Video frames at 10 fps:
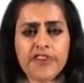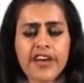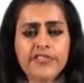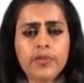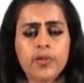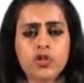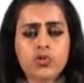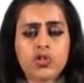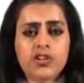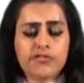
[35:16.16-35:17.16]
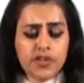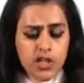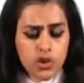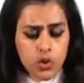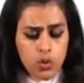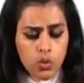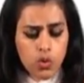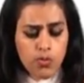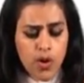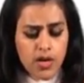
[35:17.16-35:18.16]
5 W's would refer to
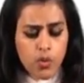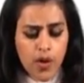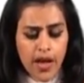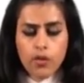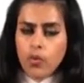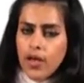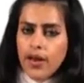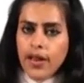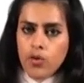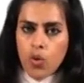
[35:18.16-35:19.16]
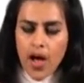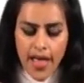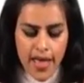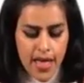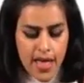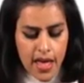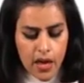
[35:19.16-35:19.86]
who, what, when, where and why,